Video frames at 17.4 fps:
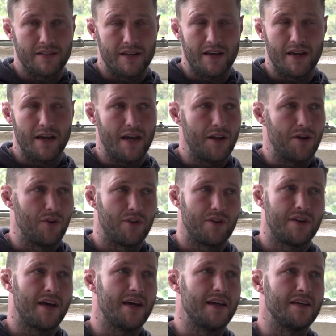
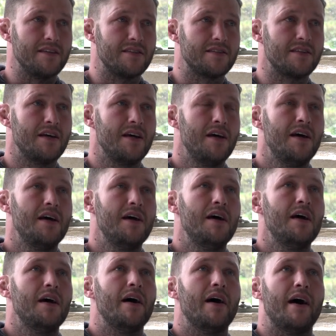Another days,
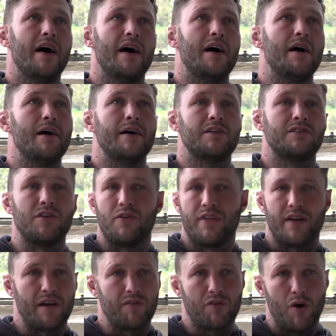I still
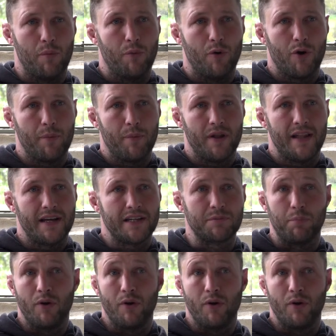think I've got more on my legs,